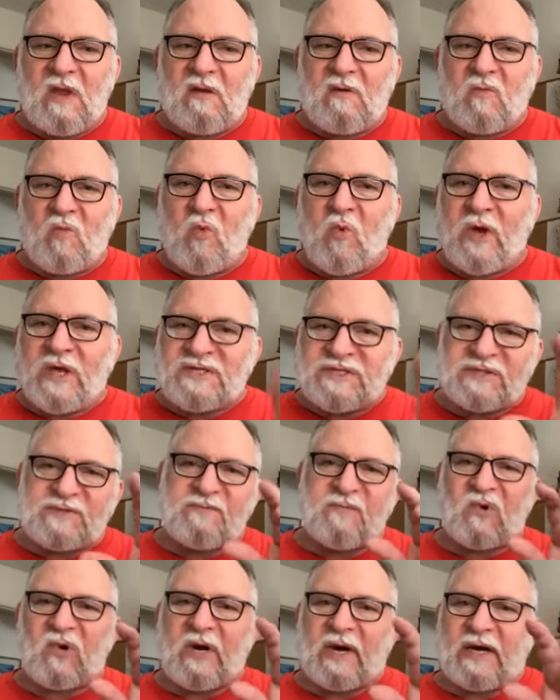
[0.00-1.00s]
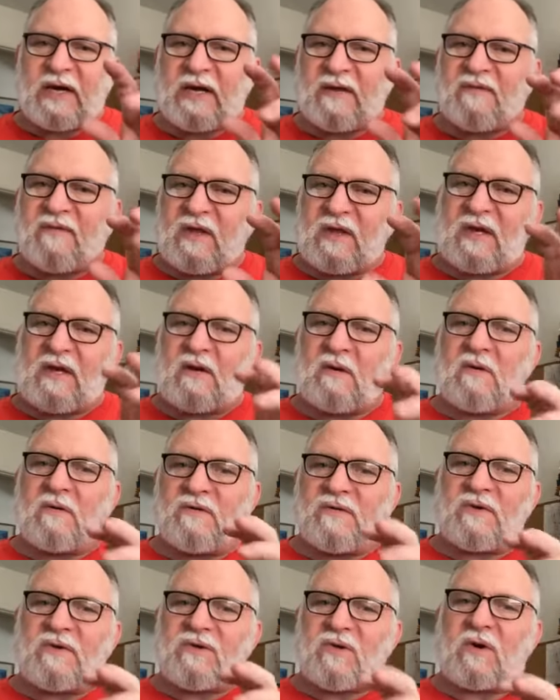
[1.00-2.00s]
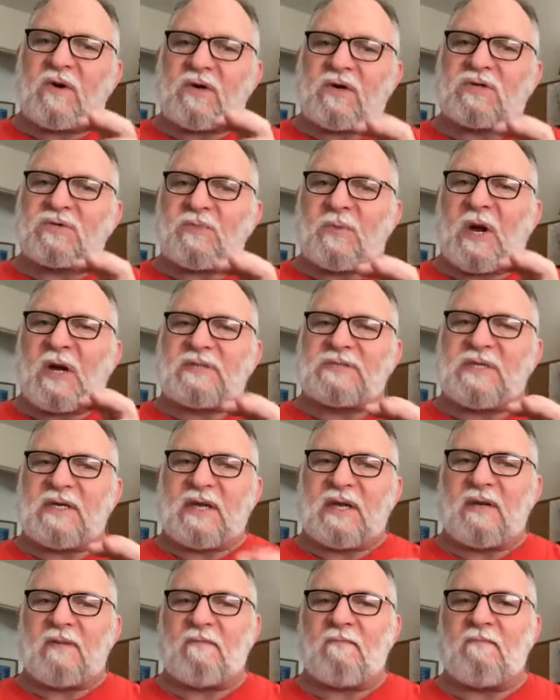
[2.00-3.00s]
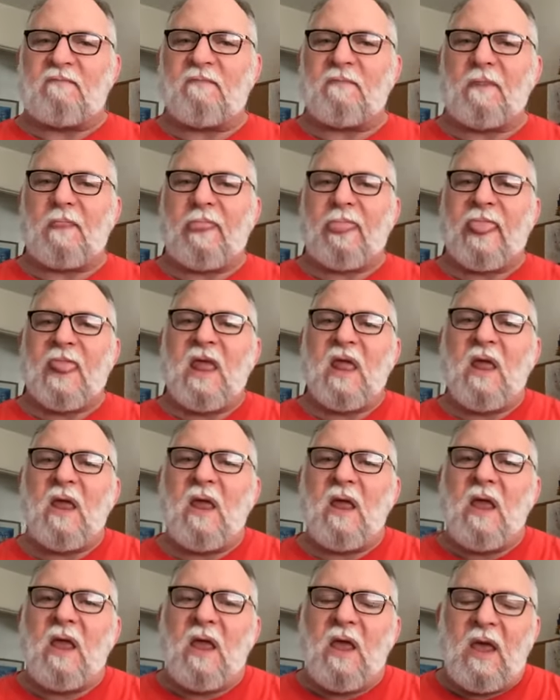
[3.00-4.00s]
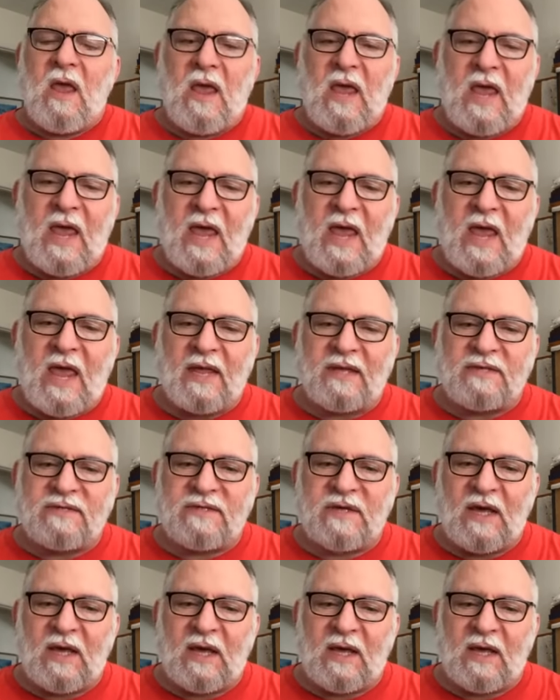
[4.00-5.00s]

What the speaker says: whispering in the ear of the Turkish president. And